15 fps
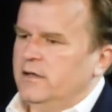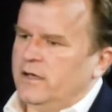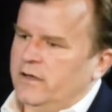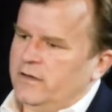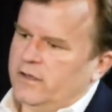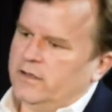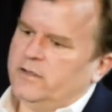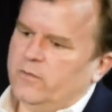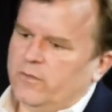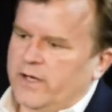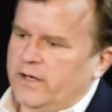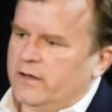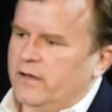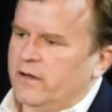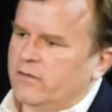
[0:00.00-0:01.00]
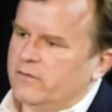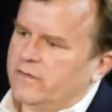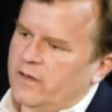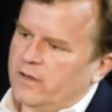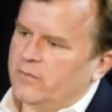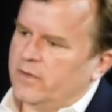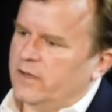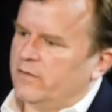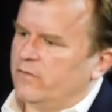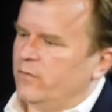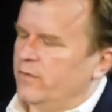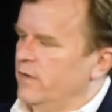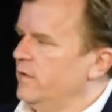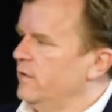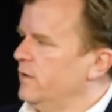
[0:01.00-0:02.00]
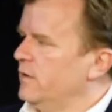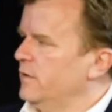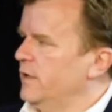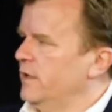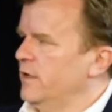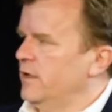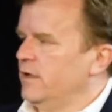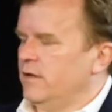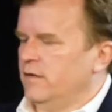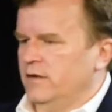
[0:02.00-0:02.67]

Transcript: and then you wait another 10 minutes within the clinic,